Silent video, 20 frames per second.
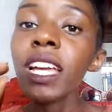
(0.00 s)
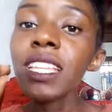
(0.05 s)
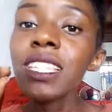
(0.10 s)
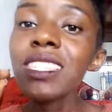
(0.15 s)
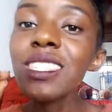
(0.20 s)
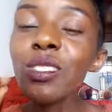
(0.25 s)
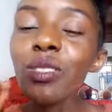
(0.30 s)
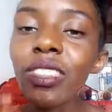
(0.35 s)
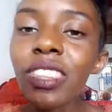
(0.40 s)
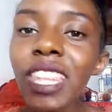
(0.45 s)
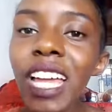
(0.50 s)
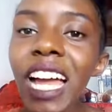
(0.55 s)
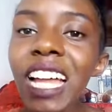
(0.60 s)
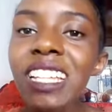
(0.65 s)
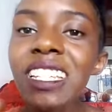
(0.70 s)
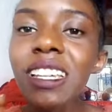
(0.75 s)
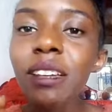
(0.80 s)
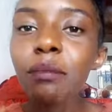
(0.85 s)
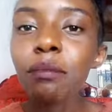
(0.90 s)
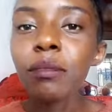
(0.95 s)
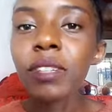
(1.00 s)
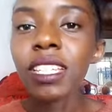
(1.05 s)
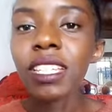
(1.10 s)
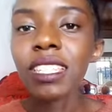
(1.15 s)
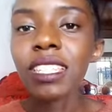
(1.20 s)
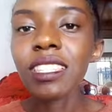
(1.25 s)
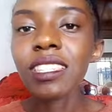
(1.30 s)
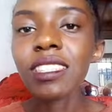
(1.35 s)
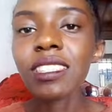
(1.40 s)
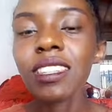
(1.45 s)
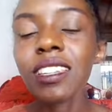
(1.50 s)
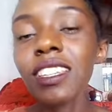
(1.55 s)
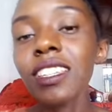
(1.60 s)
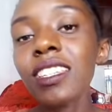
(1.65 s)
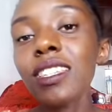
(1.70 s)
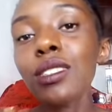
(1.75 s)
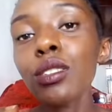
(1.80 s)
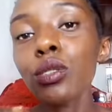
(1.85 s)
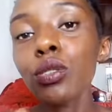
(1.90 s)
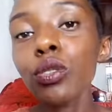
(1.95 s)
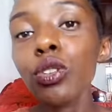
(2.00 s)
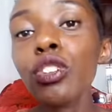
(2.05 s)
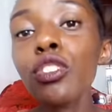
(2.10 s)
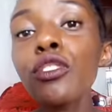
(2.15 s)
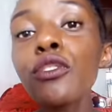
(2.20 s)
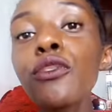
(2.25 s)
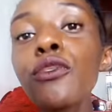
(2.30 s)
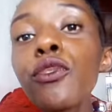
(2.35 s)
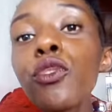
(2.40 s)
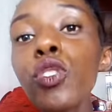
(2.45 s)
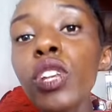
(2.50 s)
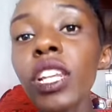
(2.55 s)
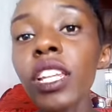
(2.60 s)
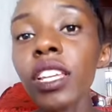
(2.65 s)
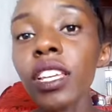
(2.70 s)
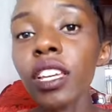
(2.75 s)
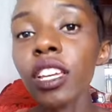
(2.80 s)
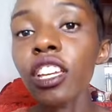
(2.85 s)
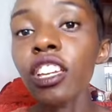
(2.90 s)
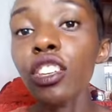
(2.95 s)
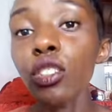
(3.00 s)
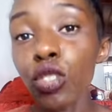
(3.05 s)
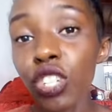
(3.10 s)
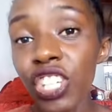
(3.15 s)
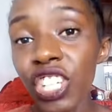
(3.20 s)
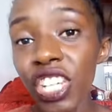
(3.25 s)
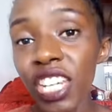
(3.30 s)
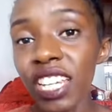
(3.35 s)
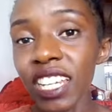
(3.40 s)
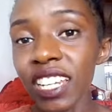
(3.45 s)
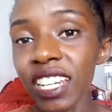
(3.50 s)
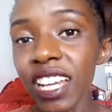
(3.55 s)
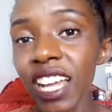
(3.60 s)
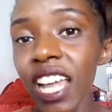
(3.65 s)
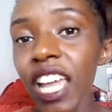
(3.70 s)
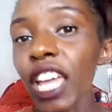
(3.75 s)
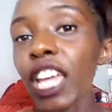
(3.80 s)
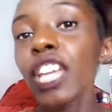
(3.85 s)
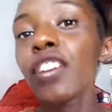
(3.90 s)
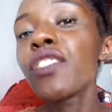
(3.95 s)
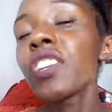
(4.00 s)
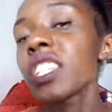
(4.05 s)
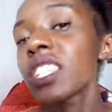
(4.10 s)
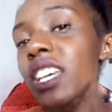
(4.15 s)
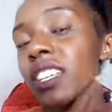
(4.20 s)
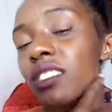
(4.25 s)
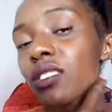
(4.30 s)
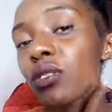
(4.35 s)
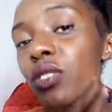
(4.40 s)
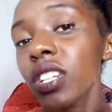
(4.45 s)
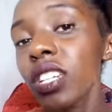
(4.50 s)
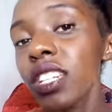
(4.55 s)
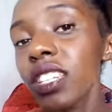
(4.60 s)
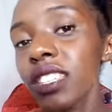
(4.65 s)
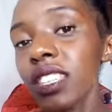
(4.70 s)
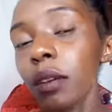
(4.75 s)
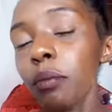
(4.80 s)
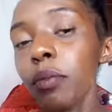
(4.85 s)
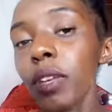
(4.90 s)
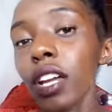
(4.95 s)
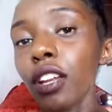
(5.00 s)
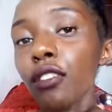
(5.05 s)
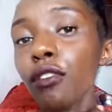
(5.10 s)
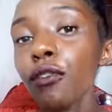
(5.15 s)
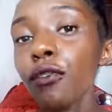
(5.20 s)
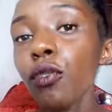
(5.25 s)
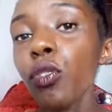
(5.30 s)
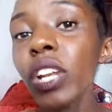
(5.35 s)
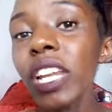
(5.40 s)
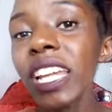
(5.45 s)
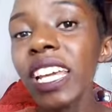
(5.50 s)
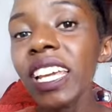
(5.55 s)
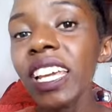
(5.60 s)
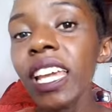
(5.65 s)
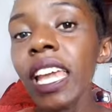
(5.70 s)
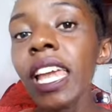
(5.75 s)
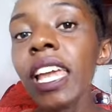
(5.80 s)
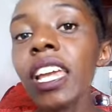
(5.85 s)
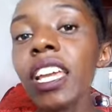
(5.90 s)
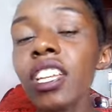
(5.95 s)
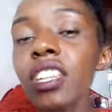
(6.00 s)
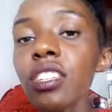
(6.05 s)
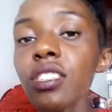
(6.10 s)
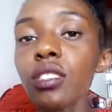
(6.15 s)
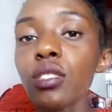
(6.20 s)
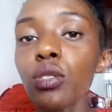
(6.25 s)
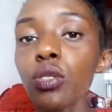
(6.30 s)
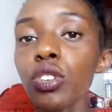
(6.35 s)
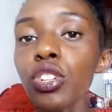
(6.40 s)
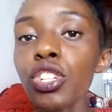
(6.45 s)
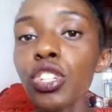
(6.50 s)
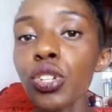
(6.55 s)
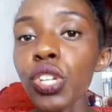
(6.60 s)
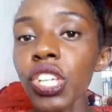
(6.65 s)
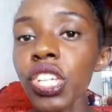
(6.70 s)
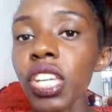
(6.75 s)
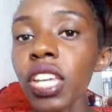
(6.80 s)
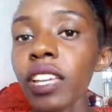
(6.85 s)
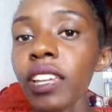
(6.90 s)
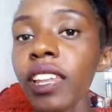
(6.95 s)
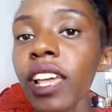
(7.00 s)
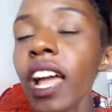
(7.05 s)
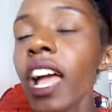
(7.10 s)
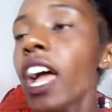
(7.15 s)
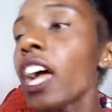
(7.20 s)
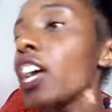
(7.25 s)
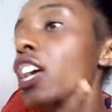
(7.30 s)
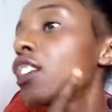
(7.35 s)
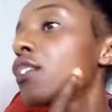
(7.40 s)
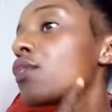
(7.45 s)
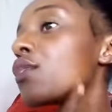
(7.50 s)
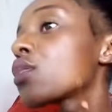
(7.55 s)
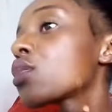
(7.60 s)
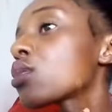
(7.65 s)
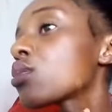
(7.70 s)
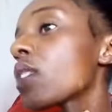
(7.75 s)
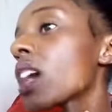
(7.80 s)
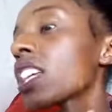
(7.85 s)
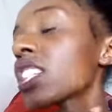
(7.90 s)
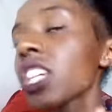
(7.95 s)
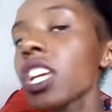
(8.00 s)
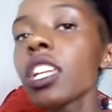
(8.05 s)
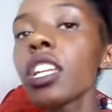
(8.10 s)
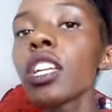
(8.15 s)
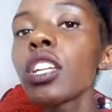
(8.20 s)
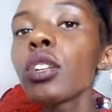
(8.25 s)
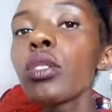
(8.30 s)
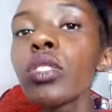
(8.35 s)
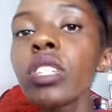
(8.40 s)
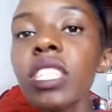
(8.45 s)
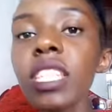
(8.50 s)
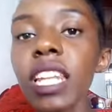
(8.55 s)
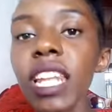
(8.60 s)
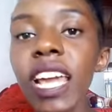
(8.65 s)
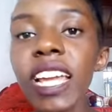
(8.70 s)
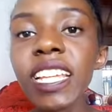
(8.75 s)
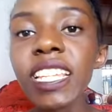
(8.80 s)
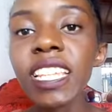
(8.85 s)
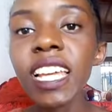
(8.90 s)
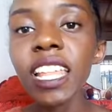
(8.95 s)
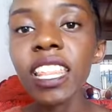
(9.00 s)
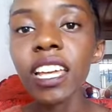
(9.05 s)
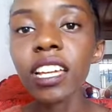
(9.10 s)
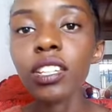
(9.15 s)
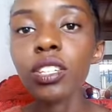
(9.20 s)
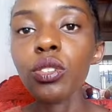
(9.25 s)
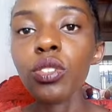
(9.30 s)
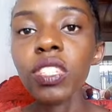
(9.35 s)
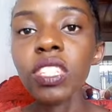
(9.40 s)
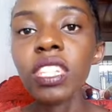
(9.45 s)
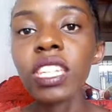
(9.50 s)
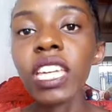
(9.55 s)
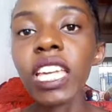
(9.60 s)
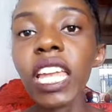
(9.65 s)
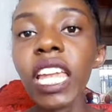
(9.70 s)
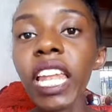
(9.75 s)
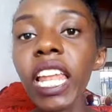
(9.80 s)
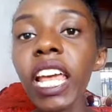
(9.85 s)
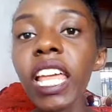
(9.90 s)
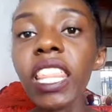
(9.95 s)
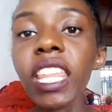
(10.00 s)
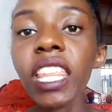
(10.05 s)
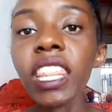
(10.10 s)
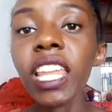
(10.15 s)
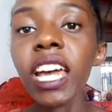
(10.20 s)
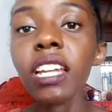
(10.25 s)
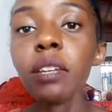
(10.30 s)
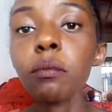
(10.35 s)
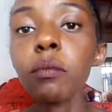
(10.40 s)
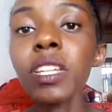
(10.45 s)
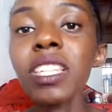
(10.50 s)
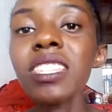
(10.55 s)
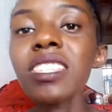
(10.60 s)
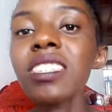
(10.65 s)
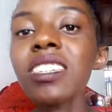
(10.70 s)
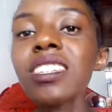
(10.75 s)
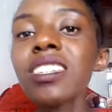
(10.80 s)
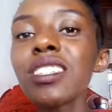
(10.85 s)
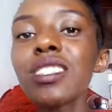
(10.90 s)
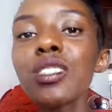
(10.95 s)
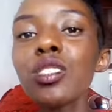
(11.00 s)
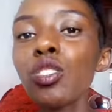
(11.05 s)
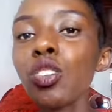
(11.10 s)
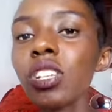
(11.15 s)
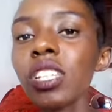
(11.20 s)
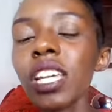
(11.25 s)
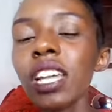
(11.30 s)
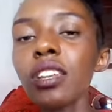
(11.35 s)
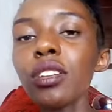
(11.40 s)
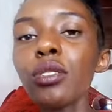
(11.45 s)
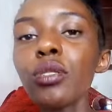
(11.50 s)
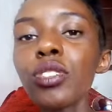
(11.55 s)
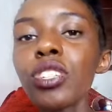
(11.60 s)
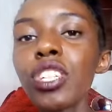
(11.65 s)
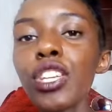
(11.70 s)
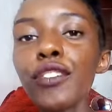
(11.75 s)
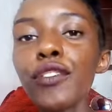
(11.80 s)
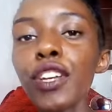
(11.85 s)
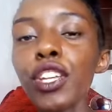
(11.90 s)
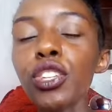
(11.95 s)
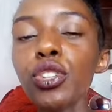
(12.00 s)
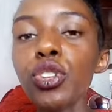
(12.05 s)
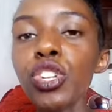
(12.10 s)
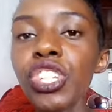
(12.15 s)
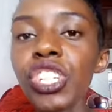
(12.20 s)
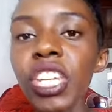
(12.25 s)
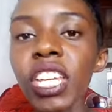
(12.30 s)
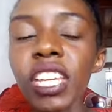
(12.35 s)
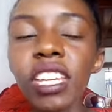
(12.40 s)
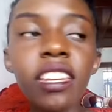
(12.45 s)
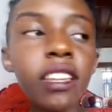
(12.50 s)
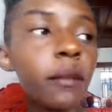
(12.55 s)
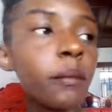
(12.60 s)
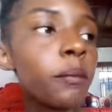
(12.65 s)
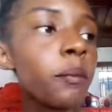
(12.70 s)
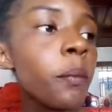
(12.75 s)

So that means it is not fully your shade. If it has not disappeared fully, it is not your shade. If you swatch and it looks lighter than your skin, then that means it is totally not even your shade.